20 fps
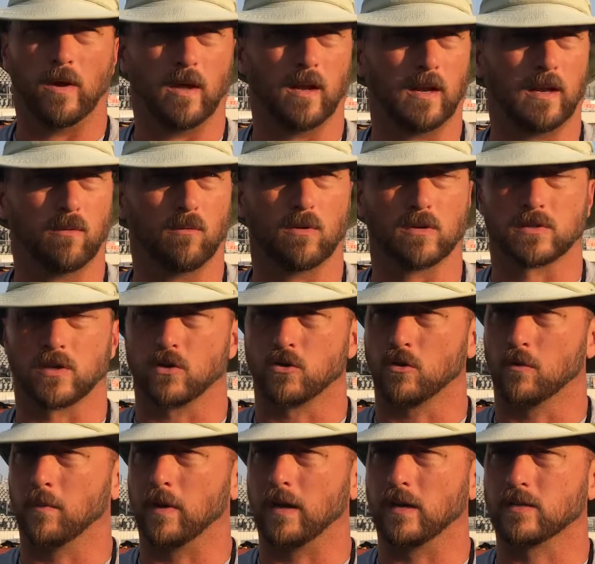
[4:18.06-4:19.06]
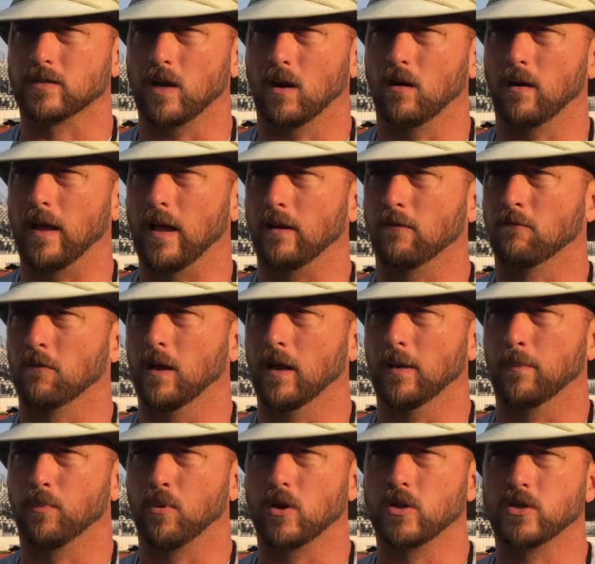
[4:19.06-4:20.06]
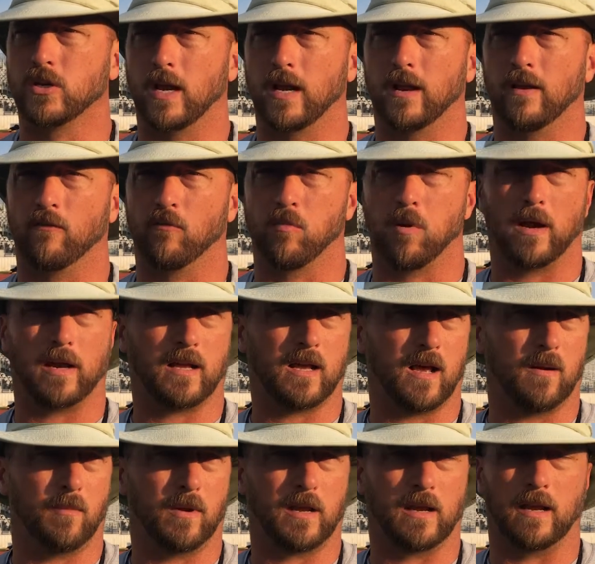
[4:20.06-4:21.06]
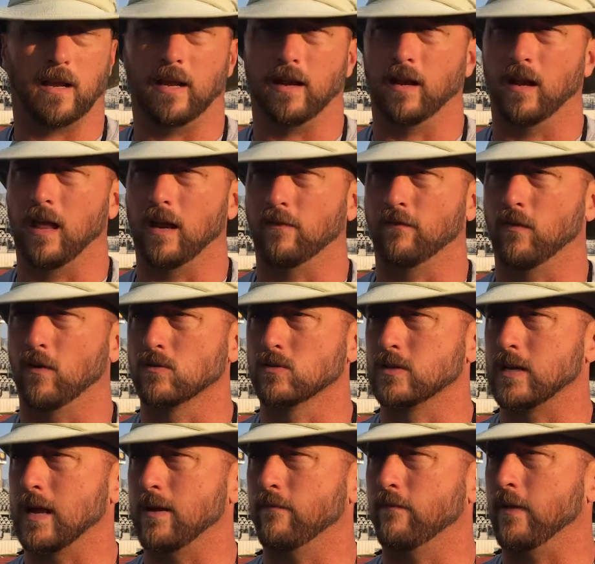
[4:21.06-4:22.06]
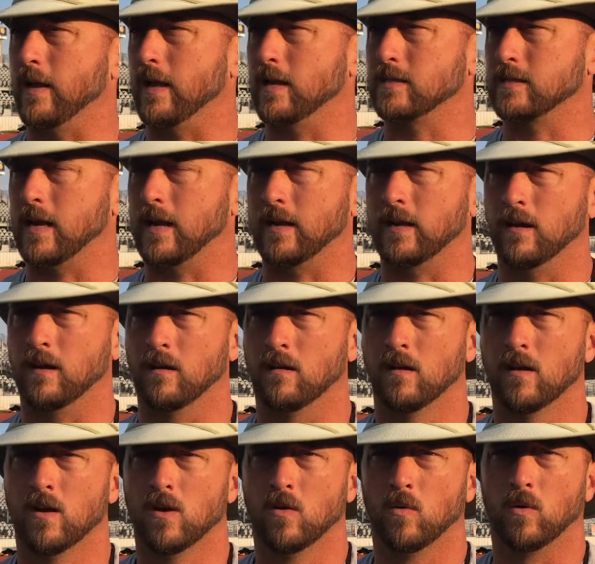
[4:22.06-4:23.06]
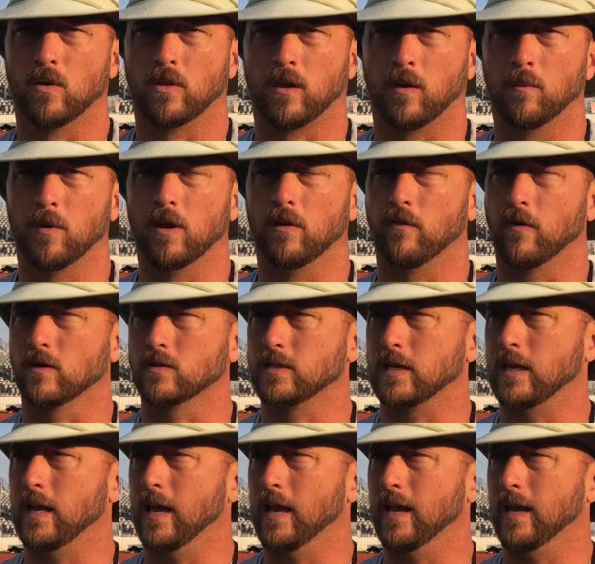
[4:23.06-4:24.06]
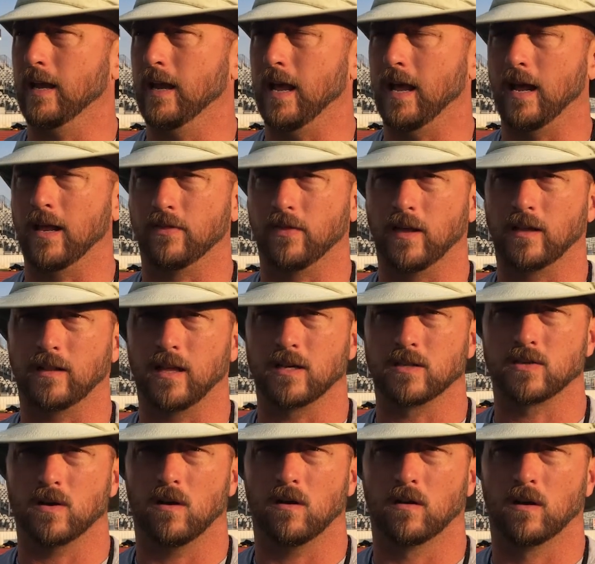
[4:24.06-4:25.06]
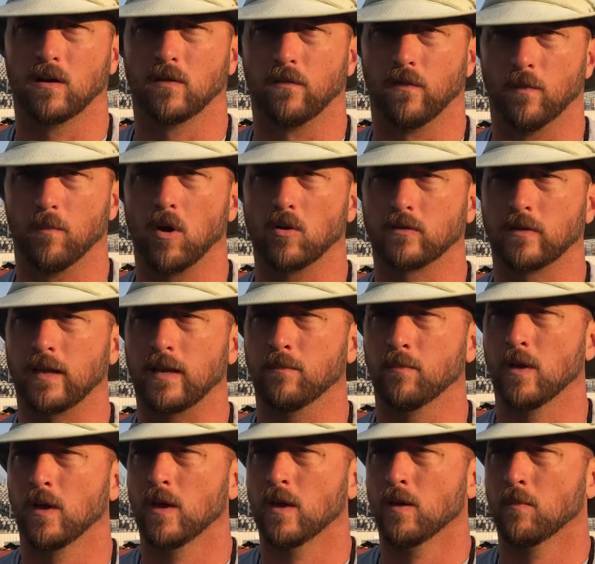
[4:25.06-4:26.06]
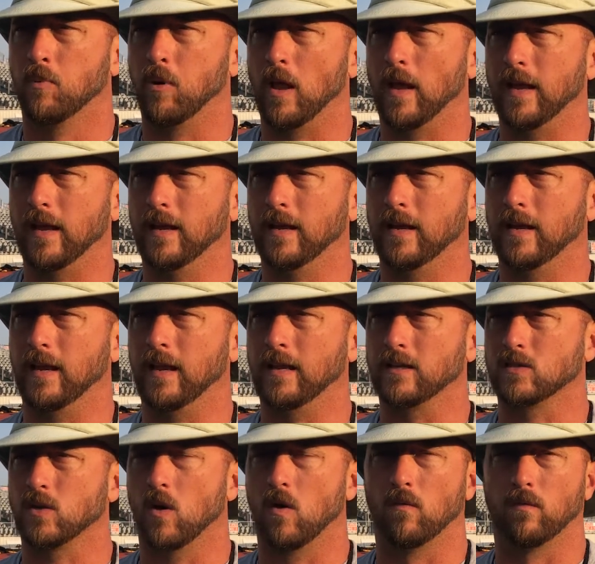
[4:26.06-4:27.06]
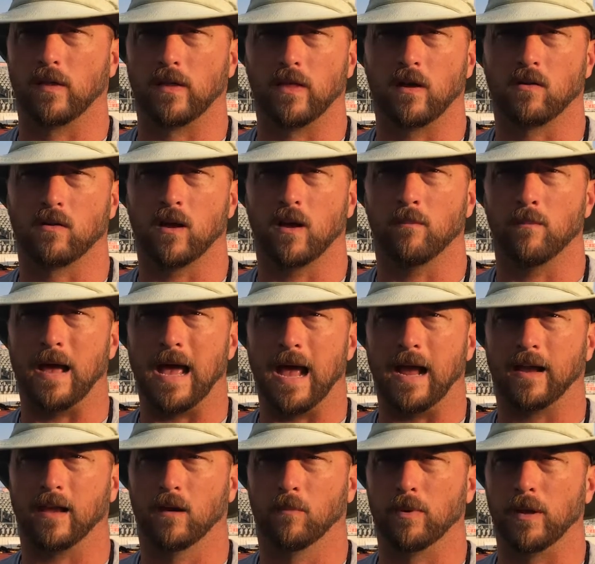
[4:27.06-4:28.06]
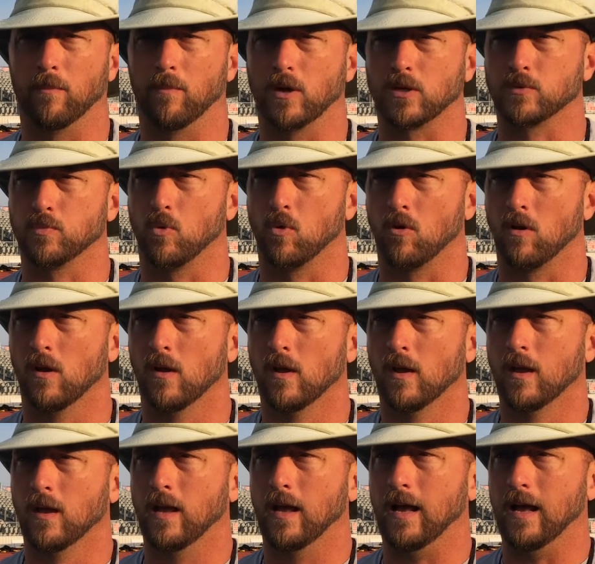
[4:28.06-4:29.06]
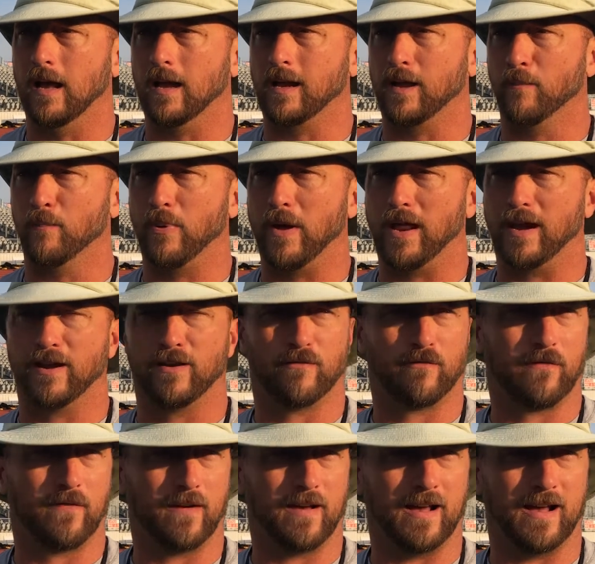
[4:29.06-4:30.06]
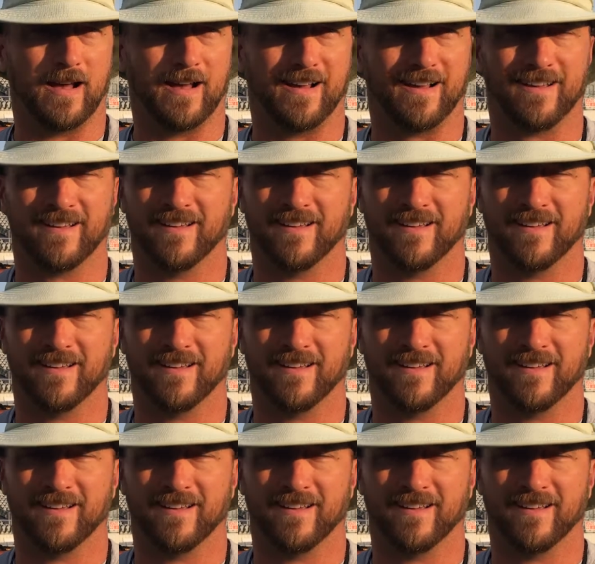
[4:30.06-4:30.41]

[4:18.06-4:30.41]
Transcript: Well, it was a tremendous turnout, and really appreciate everybody coming and a lot of first-time fans out here with Community Day. And I think they saw a good football team playing, and so hopefully they'll come back. It'll be a much more competitive